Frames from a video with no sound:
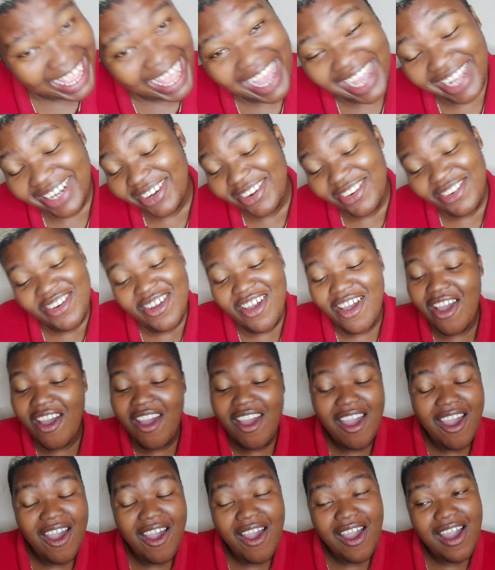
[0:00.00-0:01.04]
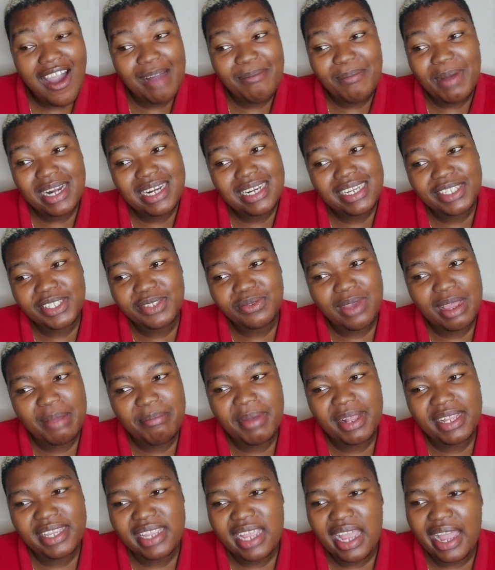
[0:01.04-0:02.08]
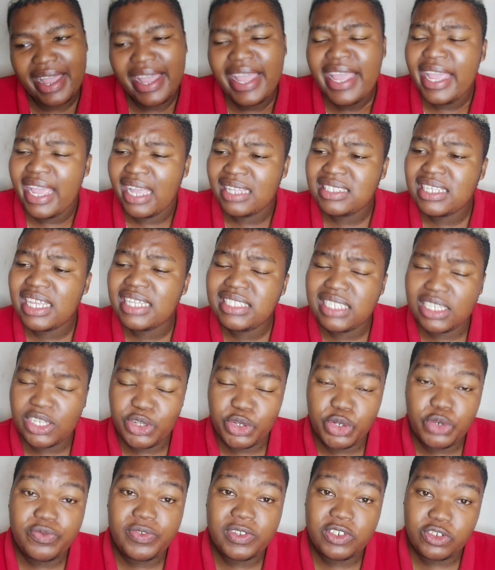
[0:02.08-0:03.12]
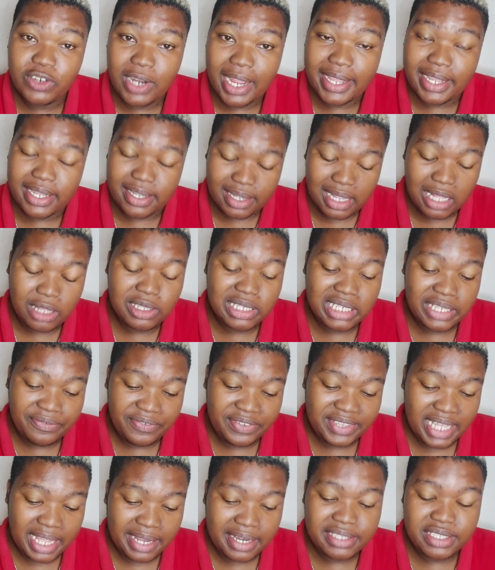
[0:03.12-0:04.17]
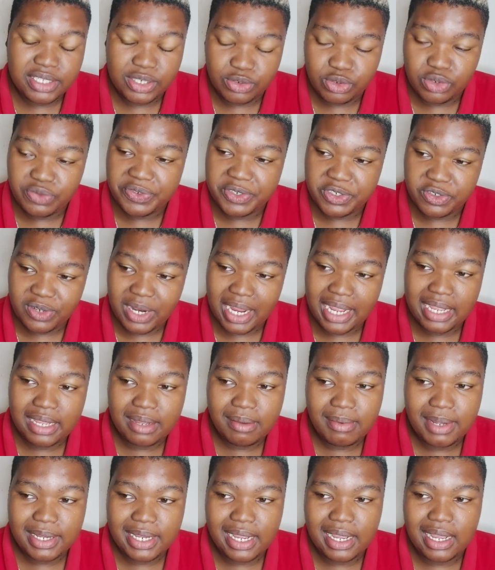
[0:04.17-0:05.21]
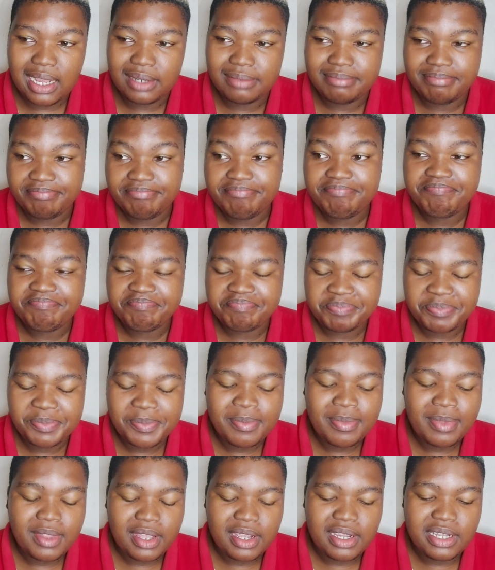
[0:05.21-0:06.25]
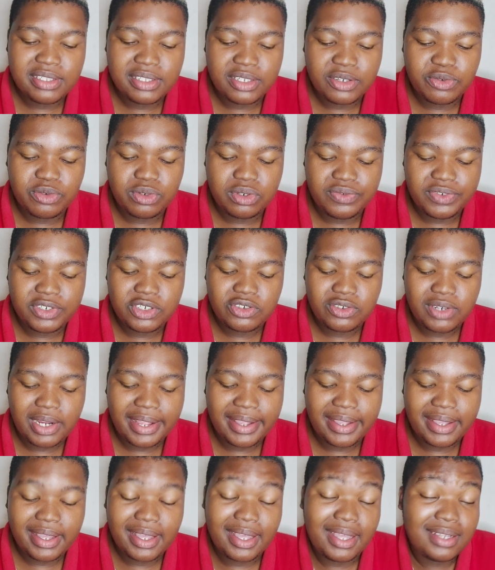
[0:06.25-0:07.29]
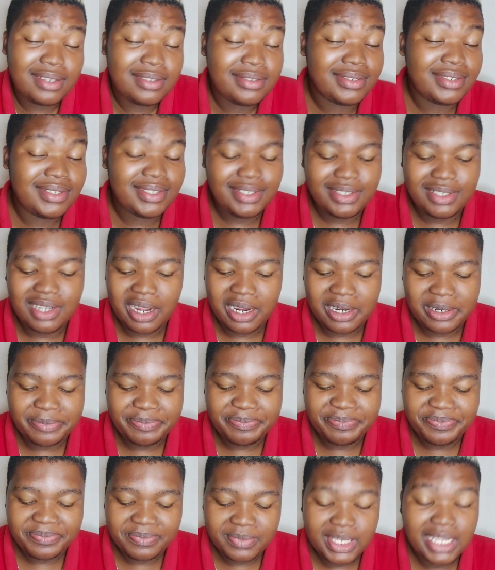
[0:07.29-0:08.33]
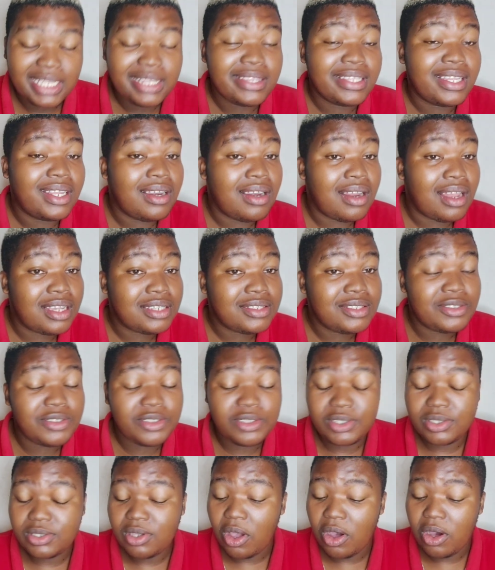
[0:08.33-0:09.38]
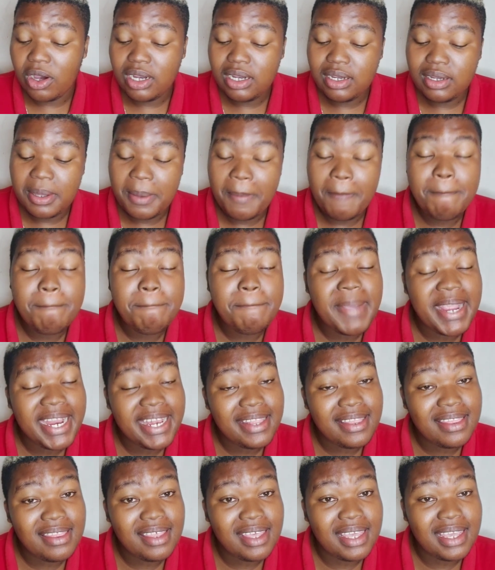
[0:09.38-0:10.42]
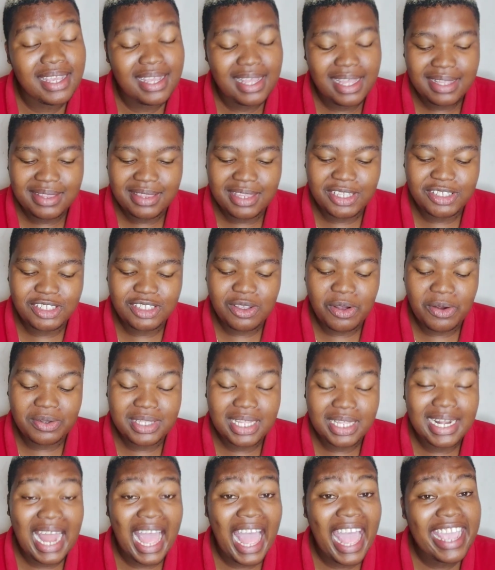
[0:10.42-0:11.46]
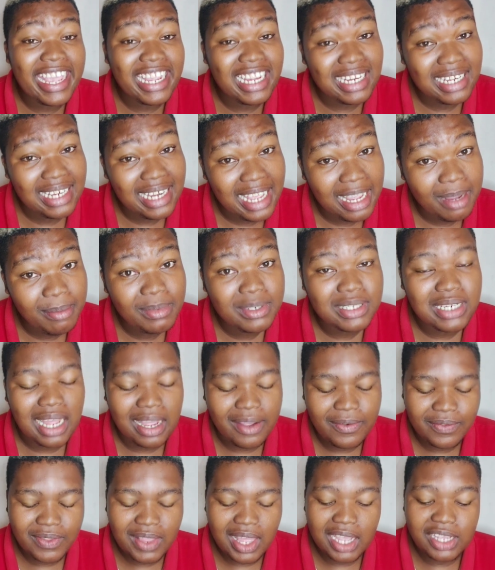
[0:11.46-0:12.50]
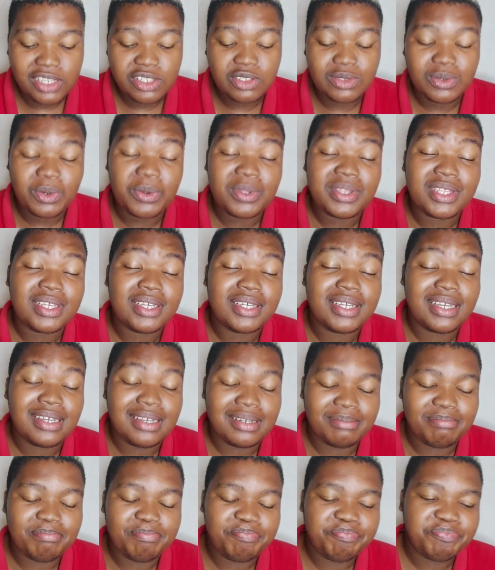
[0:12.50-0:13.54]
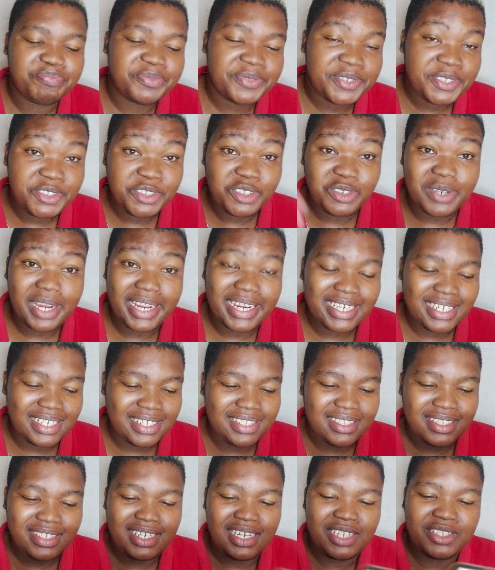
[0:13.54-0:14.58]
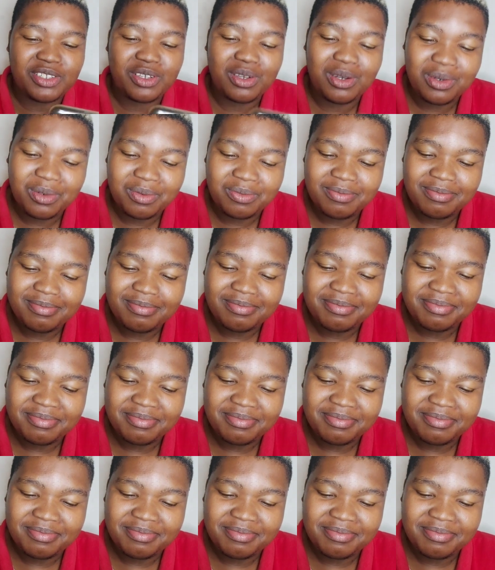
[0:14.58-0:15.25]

I don't know about this one, but yeah, it's it's a groovy track. I'll give it that. It's a groovy track, but yeah, it's a groovy track, and yeah, the last song, main thing, the song that I claimed after I saw the um track list. Let's go.